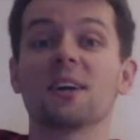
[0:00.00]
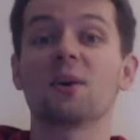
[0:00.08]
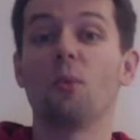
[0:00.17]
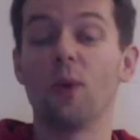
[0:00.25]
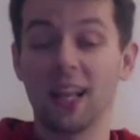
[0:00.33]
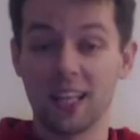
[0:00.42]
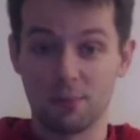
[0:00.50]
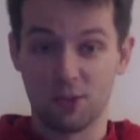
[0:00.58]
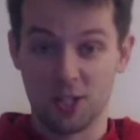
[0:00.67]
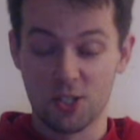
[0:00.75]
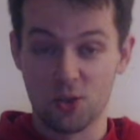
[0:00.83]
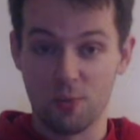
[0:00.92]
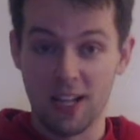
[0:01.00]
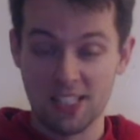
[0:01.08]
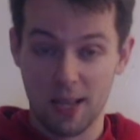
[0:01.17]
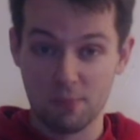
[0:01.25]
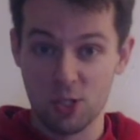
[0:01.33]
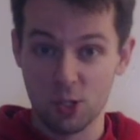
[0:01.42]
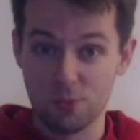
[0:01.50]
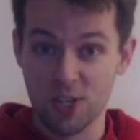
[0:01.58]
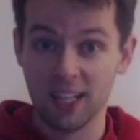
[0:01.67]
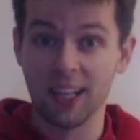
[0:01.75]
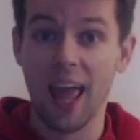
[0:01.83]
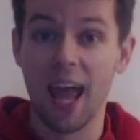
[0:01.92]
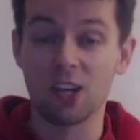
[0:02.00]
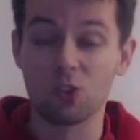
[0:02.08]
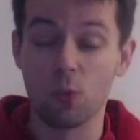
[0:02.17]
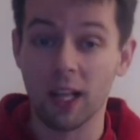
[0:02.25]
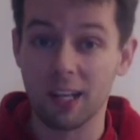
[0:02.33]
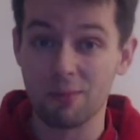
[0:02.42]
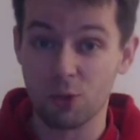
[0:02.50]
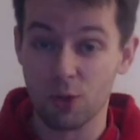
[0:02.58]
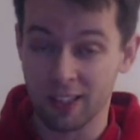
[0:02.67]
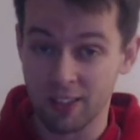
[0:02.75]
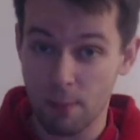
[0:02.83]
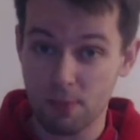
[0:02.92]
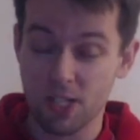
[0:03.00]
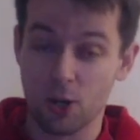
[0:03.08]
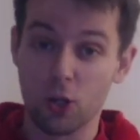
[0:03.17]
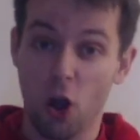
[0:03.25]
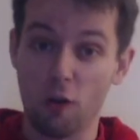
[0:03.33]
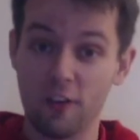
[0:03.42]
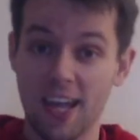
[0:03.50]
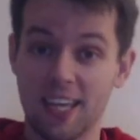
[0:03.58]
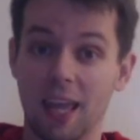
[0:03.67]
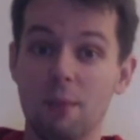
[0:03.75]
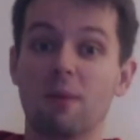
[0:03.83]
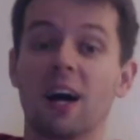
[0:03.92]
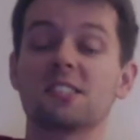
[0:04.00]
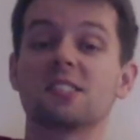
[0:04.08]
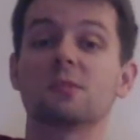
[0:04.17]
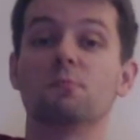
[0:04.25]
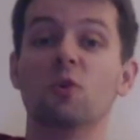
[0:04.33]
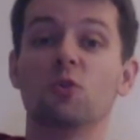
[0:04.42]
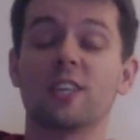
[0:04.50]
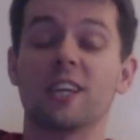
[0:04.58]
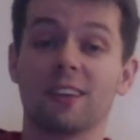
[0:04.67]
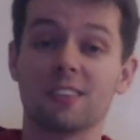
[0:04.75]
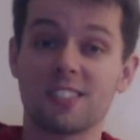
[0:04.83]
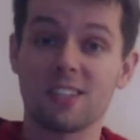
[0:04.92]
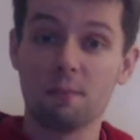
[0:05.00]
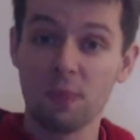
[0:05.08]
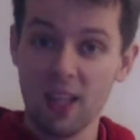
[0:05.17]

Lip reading: Welcome to the True Master Games YouTube channel and welcome to another episode of A Game Master's Musings.